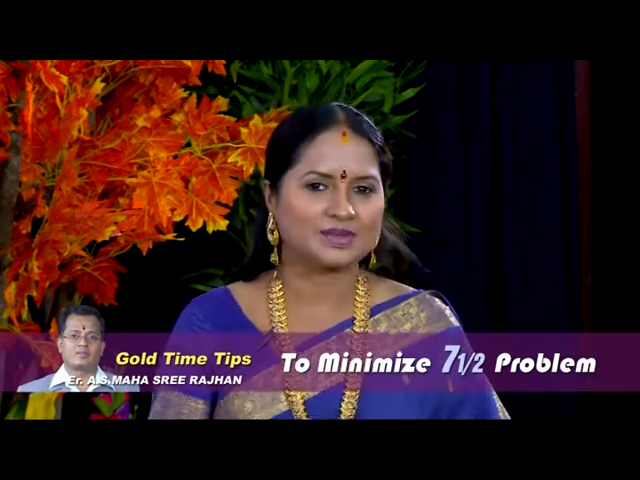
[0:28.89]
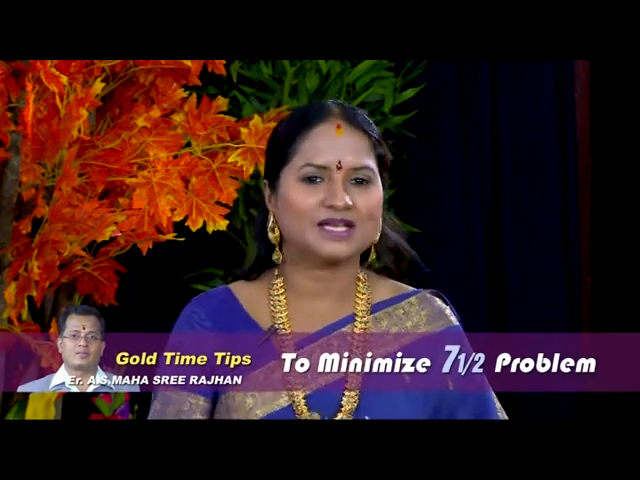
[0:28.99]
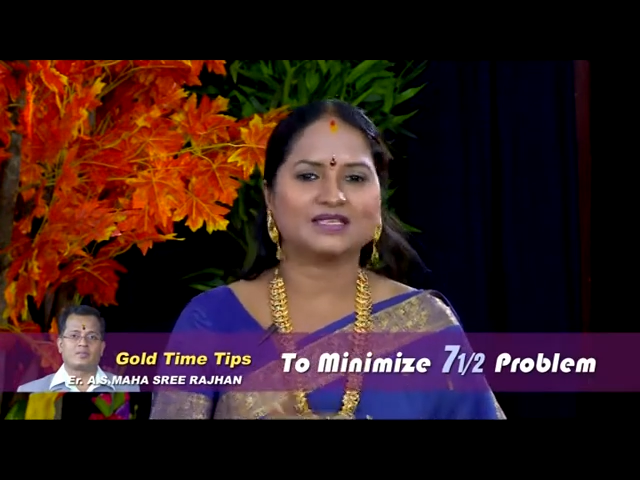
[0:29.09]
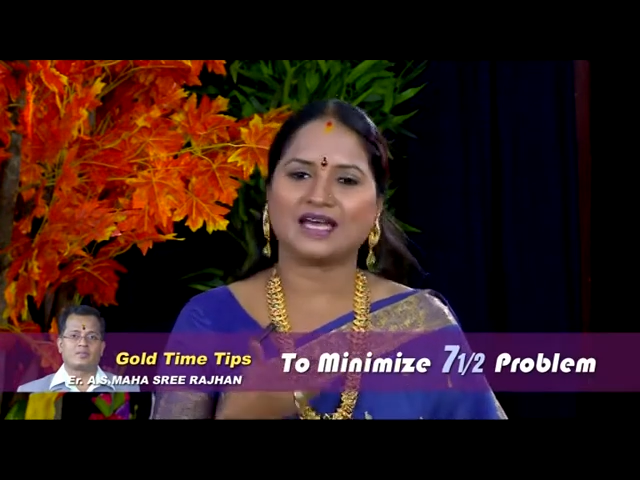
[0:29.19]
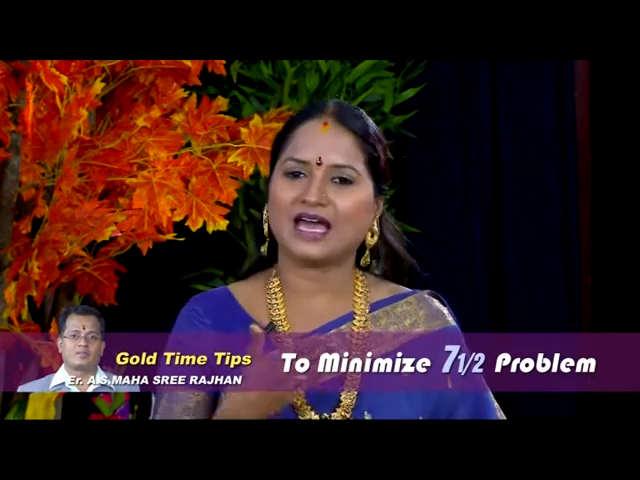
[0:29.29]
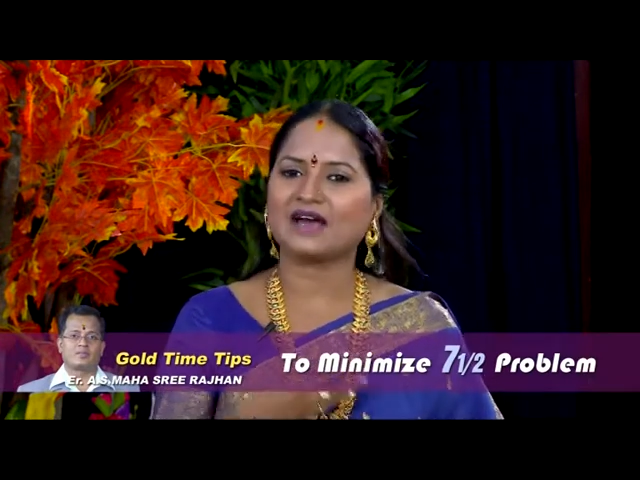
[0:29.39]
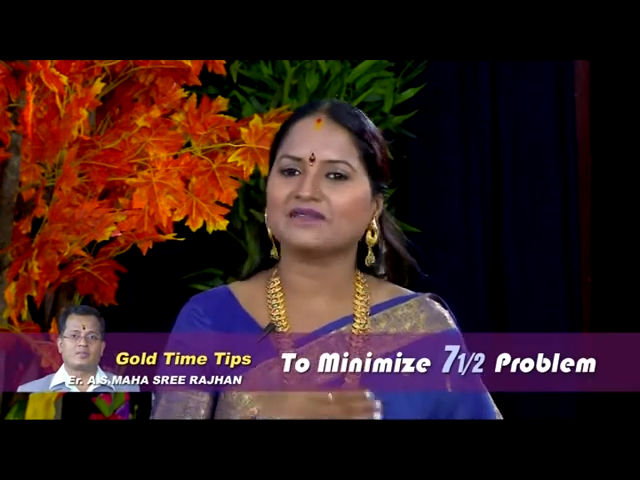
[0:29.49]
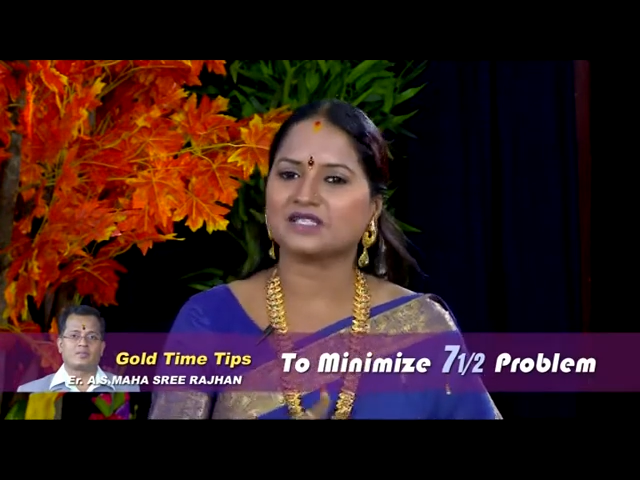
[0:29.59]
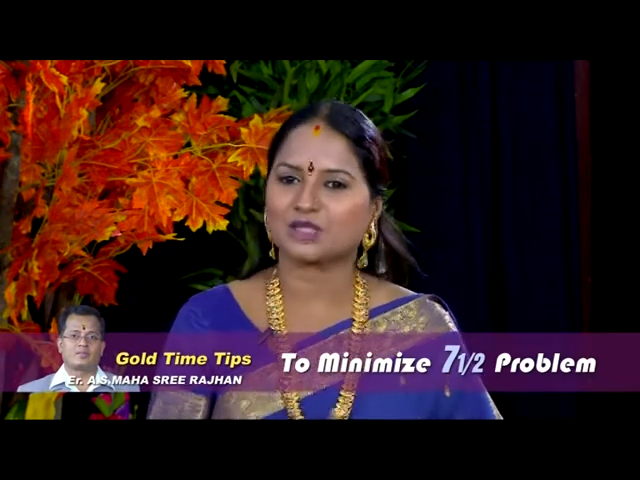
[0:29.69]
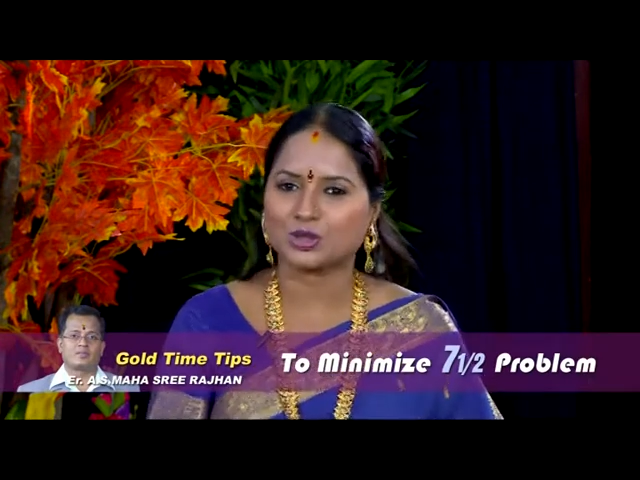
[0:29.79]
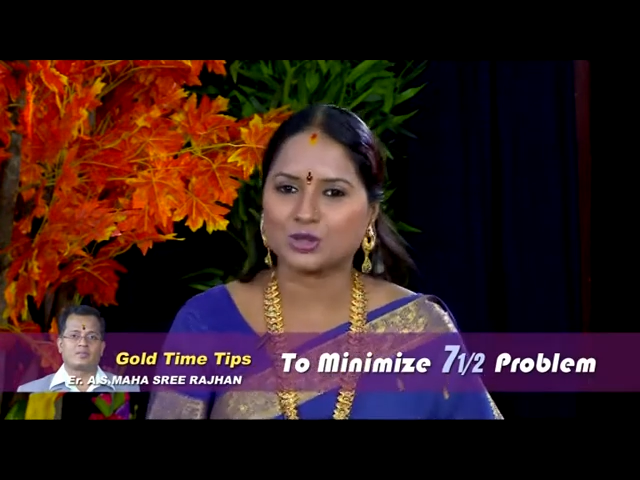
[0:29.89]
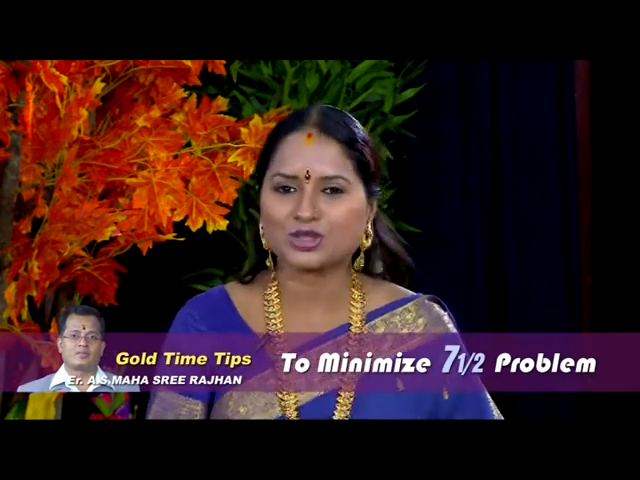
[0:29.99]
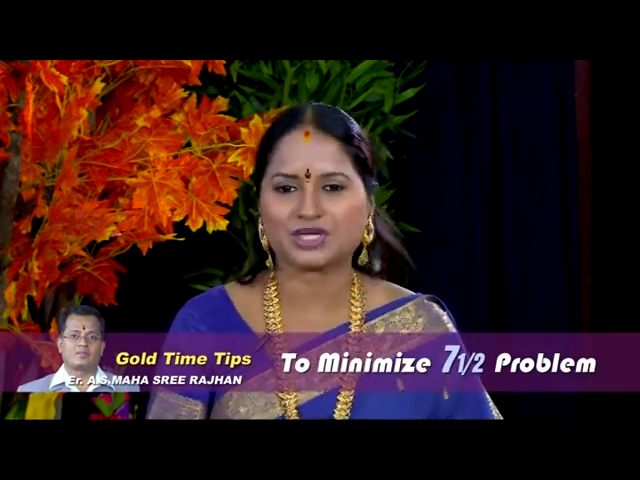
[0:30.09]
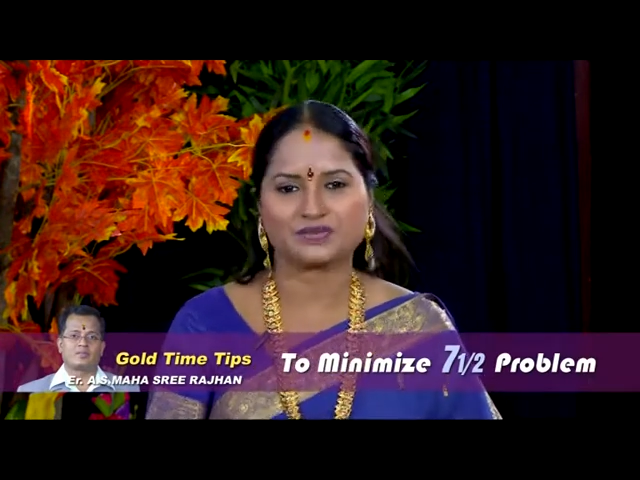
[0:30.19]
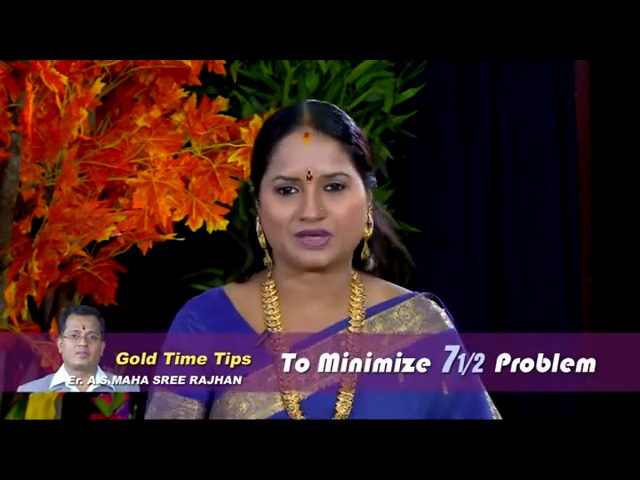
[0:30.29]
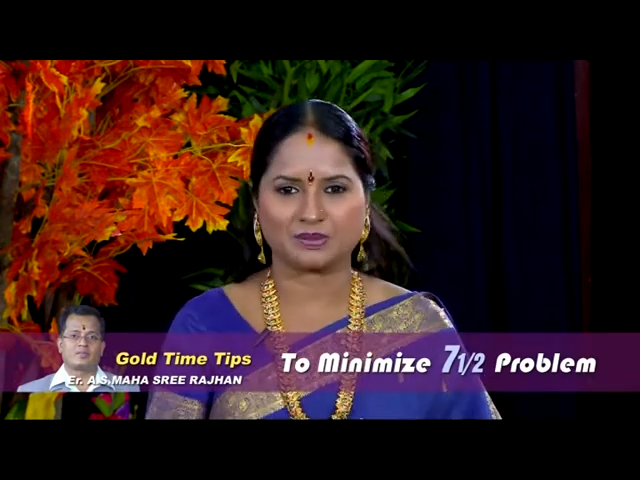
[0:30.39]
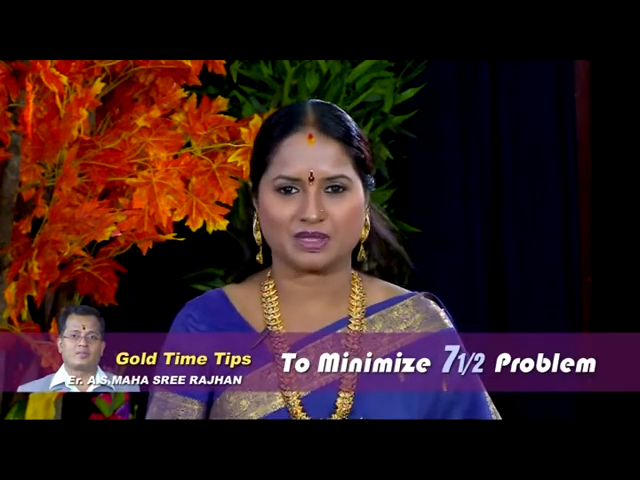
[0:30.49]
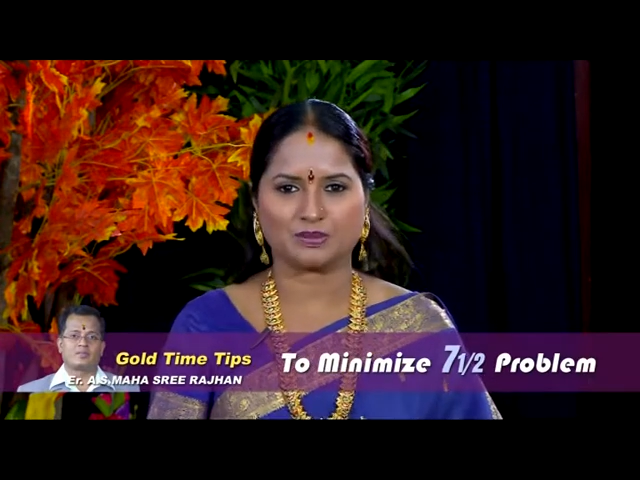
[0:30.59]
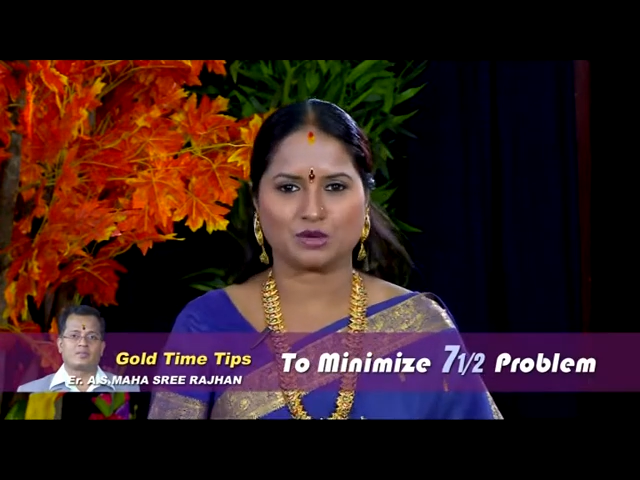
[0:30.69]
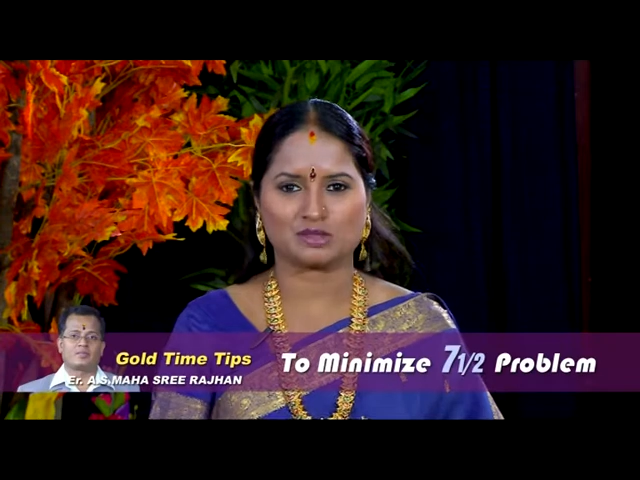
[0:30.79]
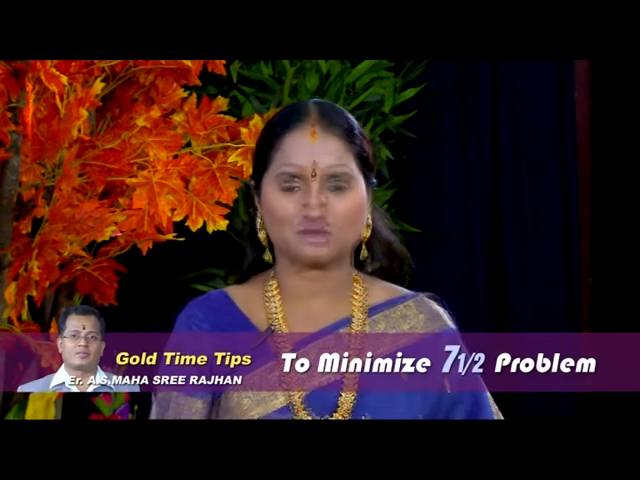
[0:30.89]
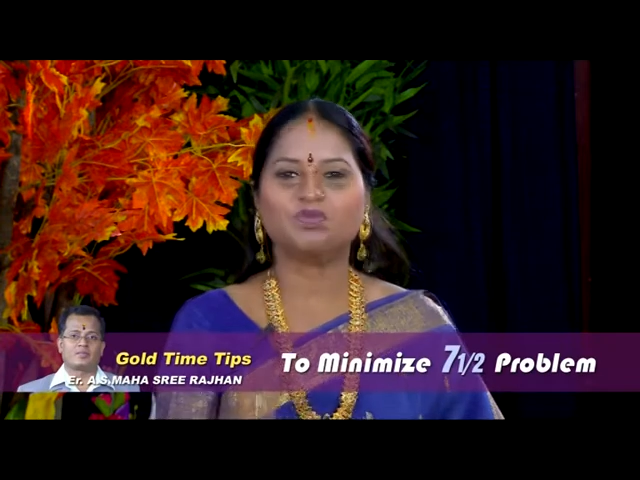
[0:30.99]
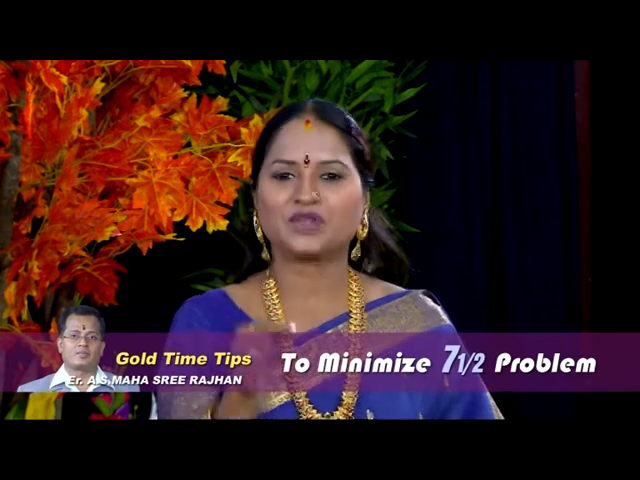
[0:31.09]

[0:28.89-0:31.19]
they have a solution from him also.